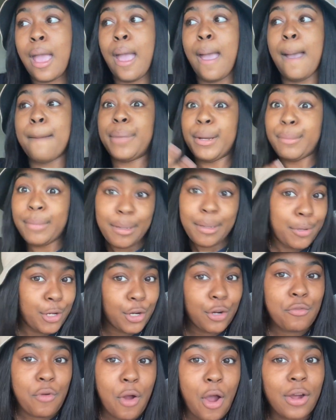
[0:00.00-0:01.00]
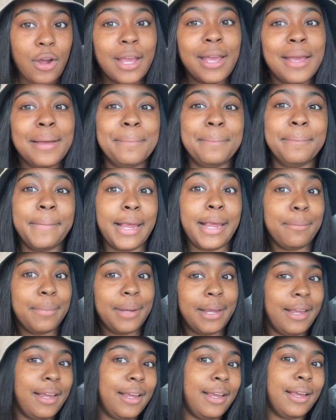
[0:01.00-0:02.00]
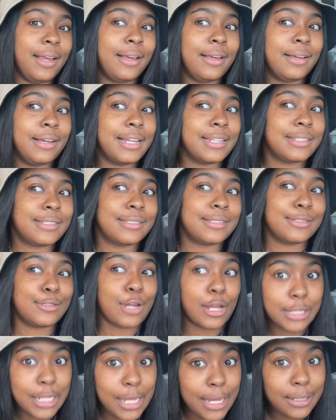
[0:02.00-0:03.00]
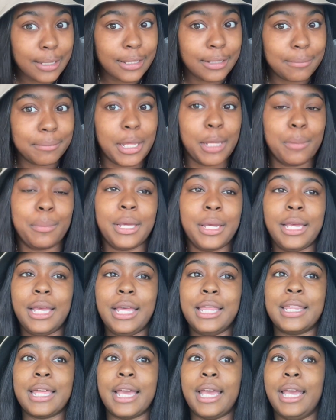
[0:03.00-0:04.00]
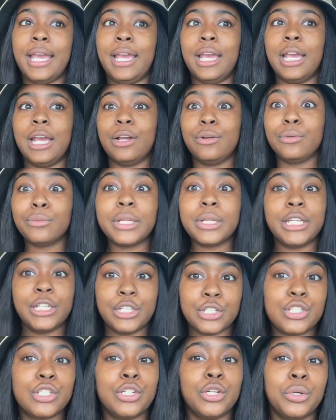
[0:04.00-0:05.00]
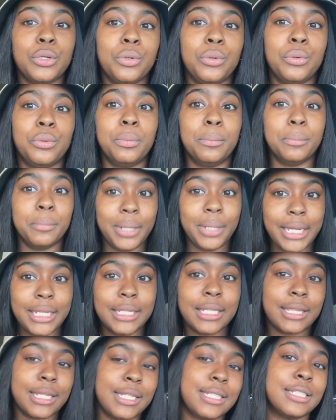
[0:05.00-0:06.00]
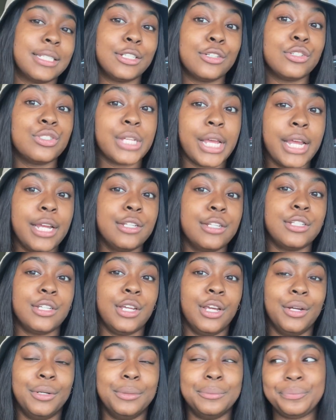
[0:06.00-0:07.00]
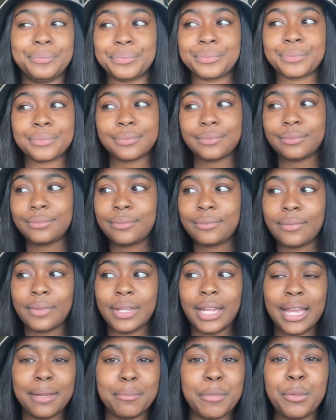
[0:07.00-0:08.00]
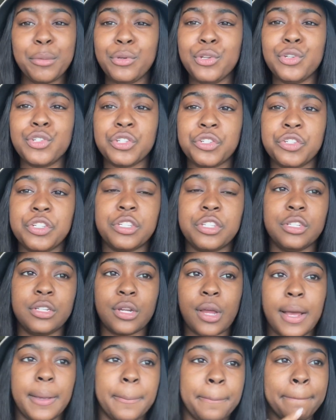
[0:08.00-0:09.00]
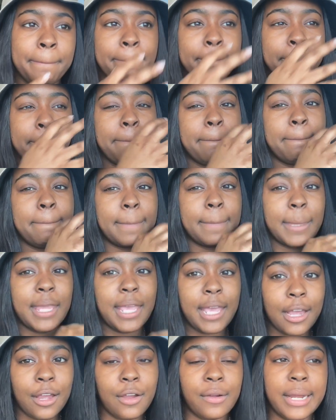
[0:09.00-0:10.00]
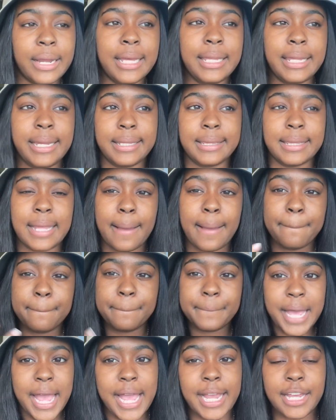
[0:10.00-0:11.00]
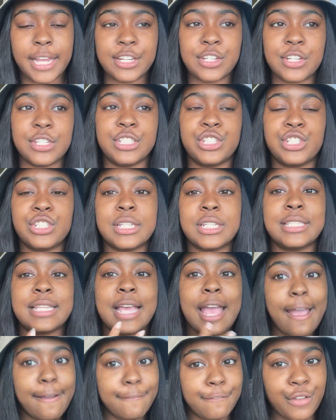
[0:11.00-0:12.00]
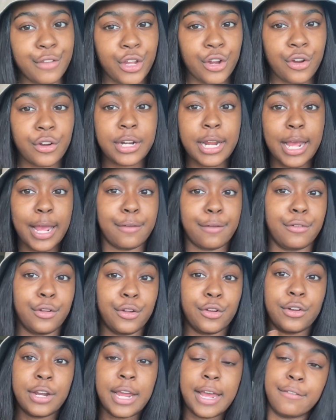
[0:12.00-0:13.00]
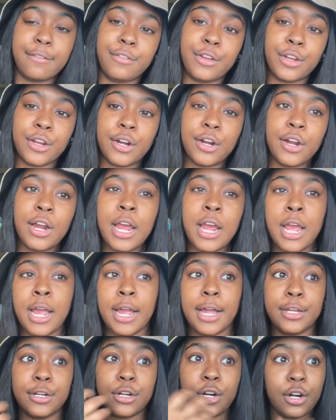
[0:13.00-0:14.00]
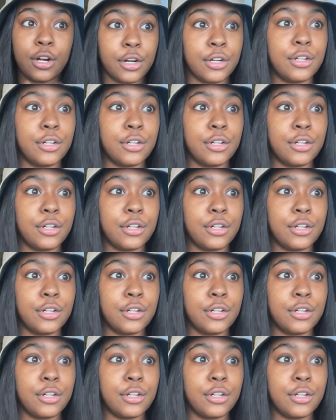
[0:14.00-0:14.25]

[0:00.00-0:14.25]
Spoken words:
but maybe you're wrong. Maybe it's not that. Maybe they really do mean the things that they're saying to you, and maybe you should just not carry like that baggage, because it just gets heavier and heavier and heavier and harder